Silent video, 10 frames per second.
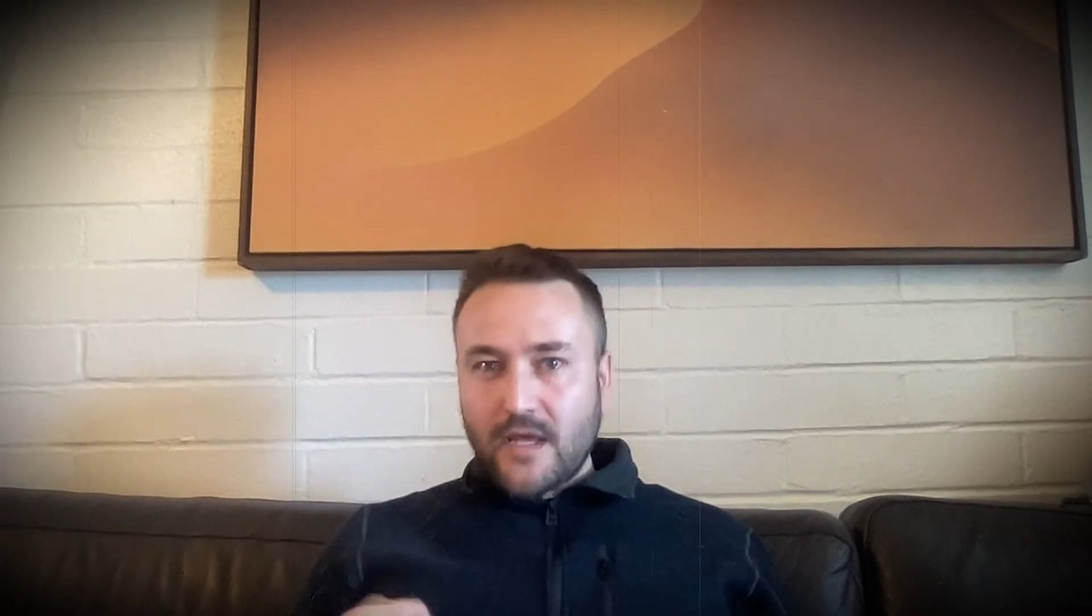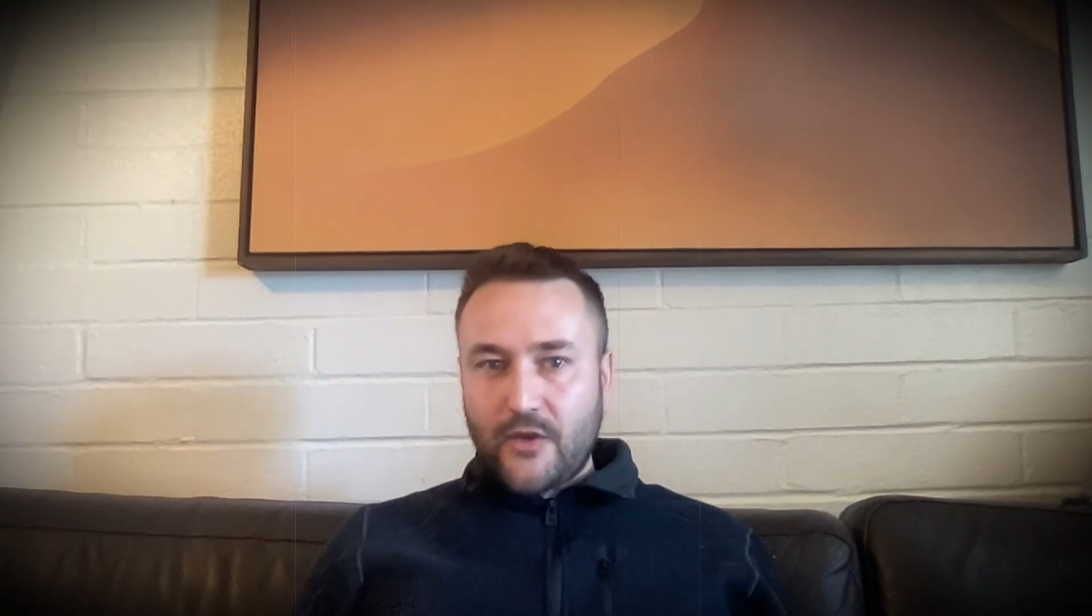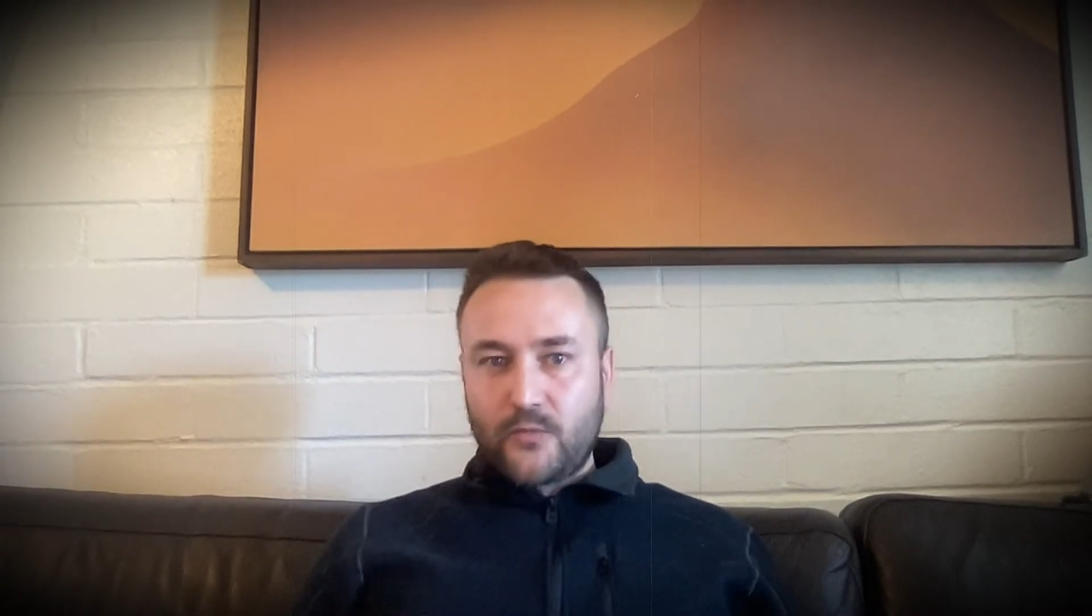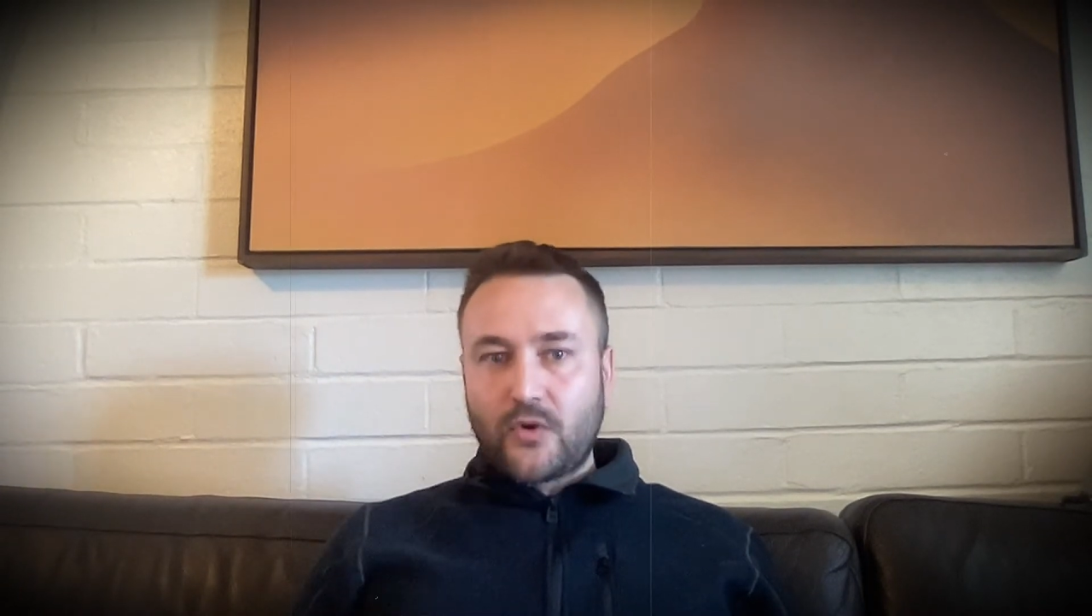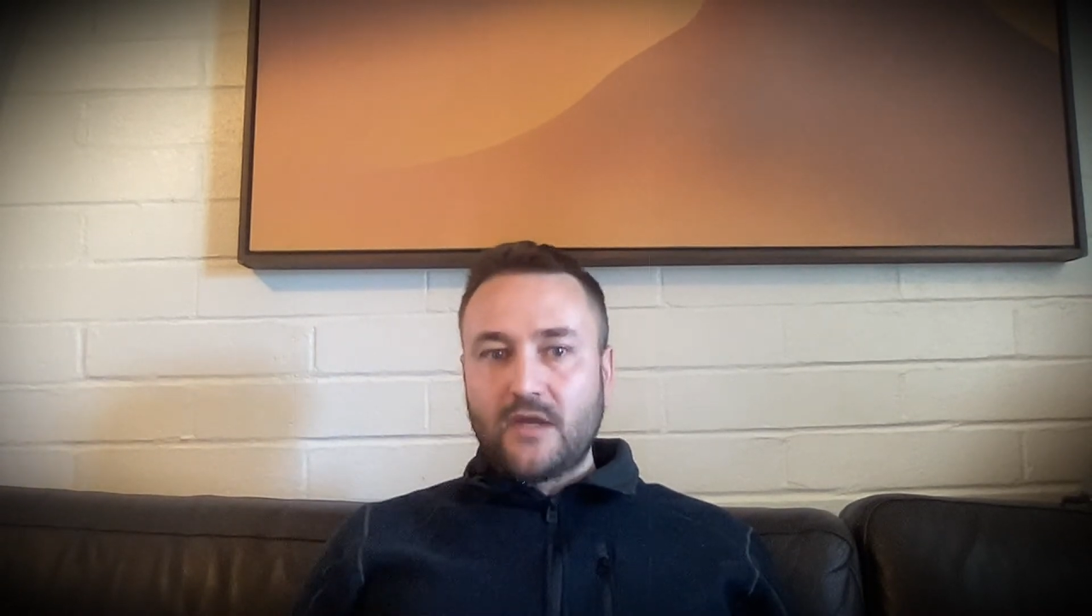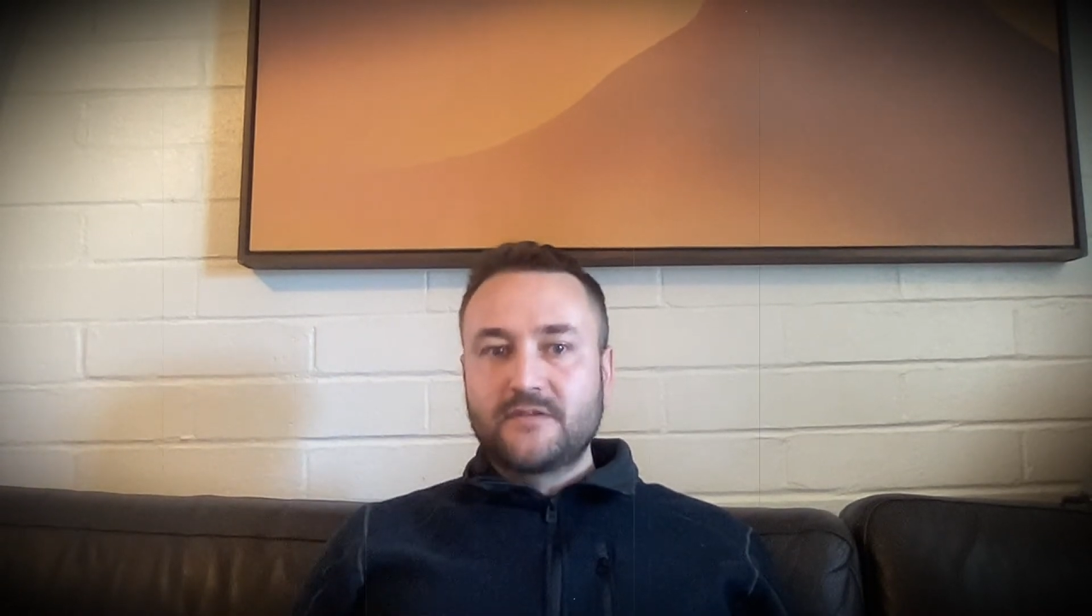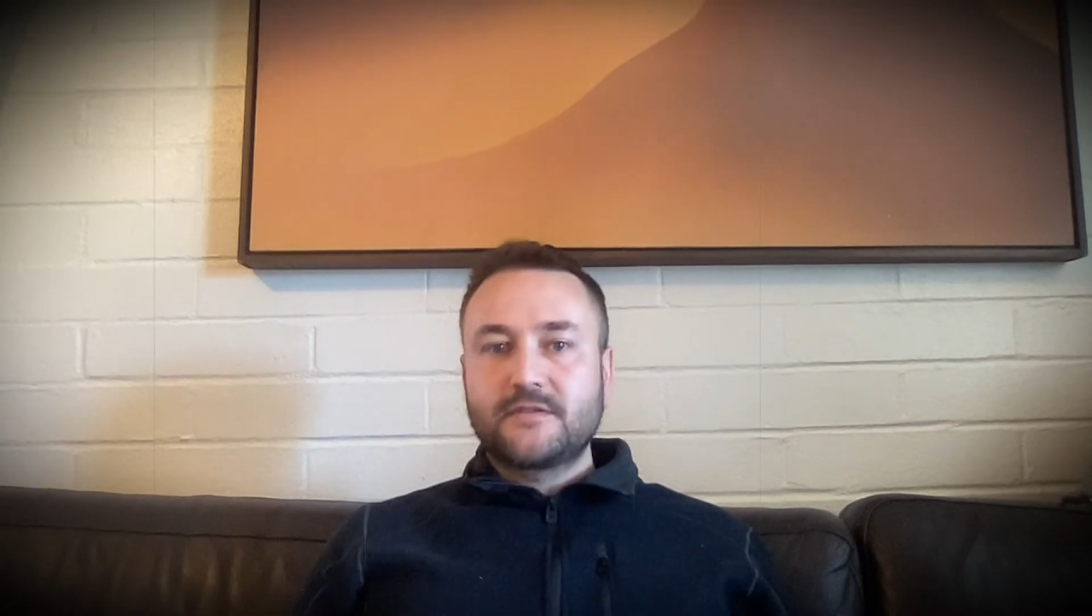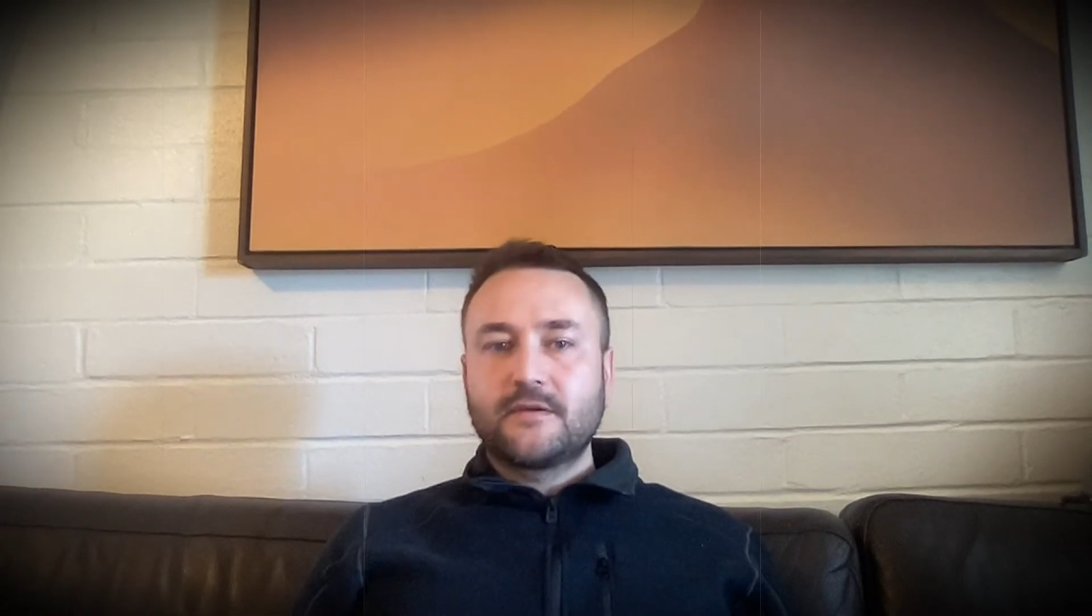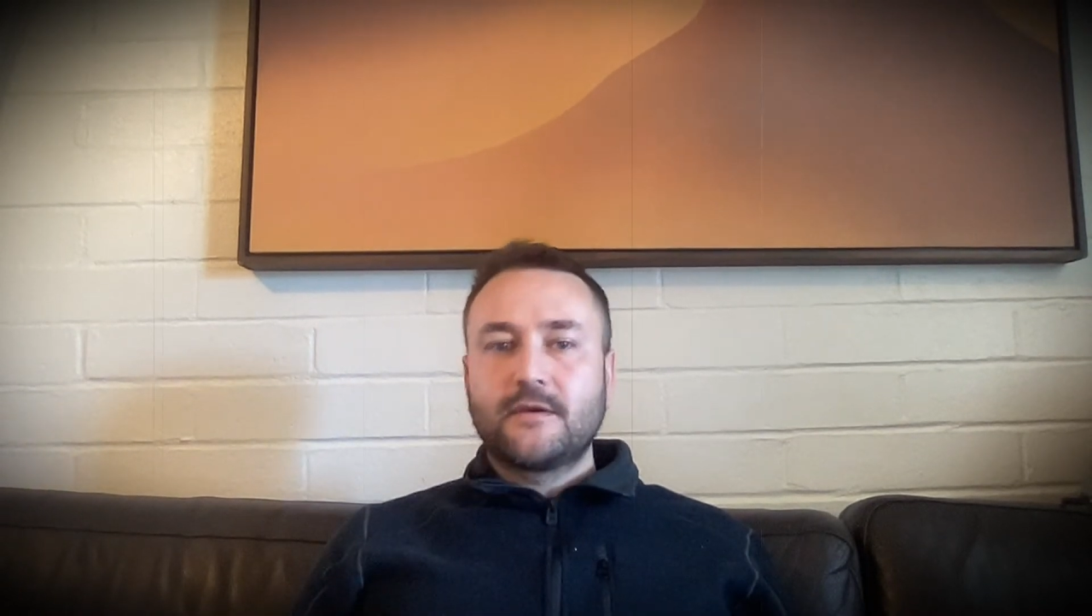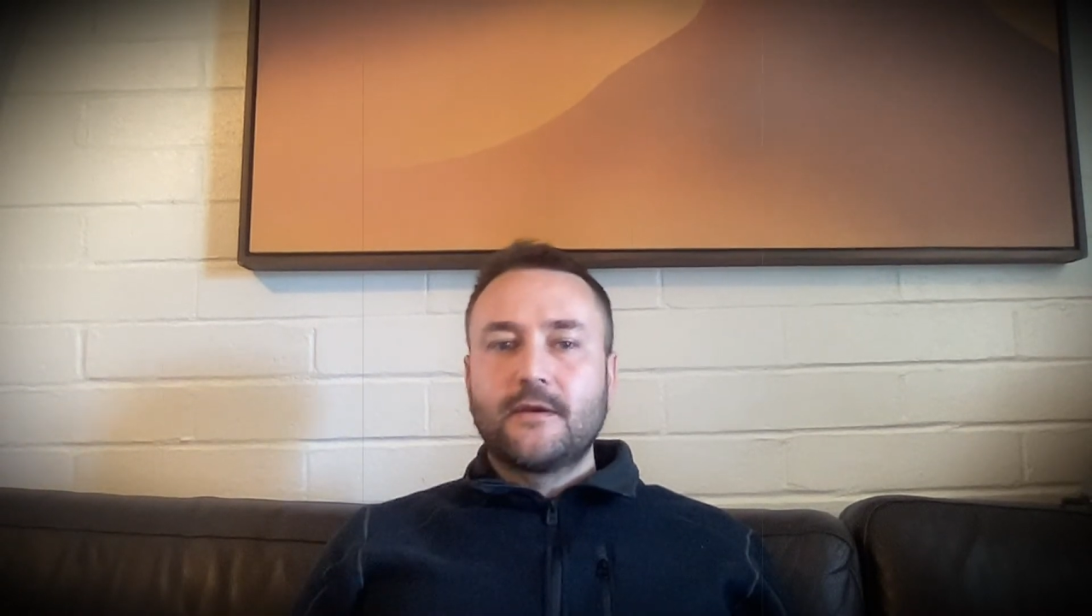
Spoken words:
enterprise.